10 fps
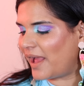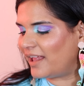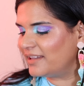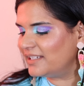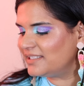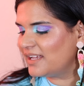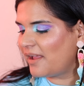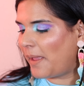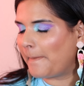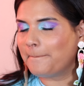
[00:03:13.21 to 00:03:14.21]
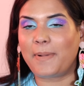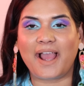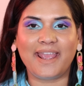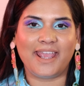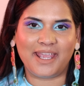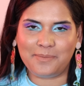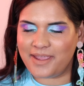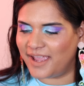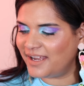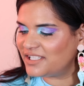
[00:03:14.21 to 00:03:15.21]
palette by A
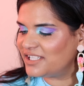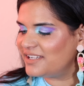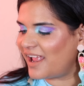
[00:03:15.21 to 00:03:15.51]
B H.